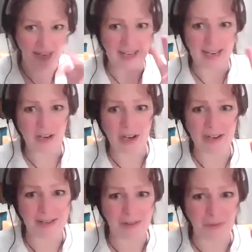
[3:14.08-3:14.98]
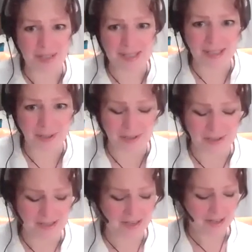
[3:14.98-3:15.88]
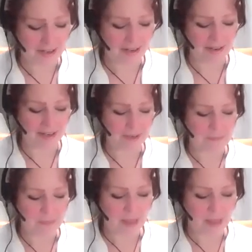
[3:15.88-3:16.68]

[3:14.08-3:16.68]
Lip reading: And I call it 3 tiers. All right.